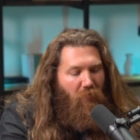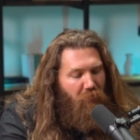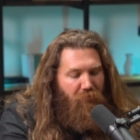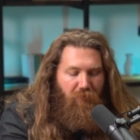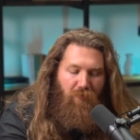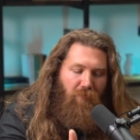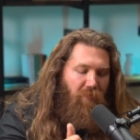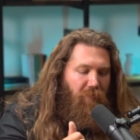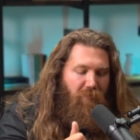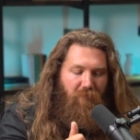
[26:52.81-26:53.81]
old
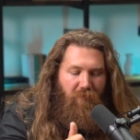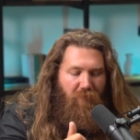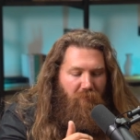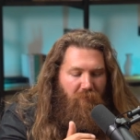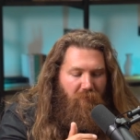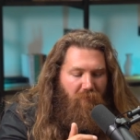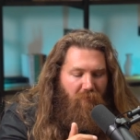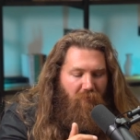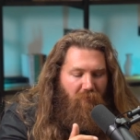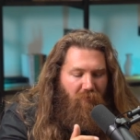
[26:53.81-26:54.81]
school
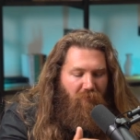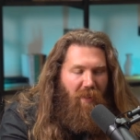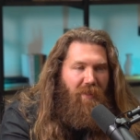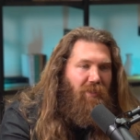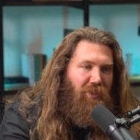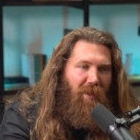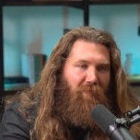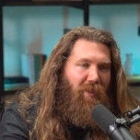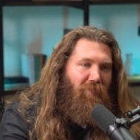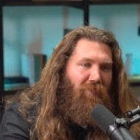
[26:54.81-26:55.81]
steak and
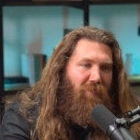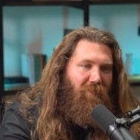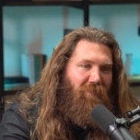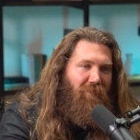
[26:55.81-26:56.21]
chop house.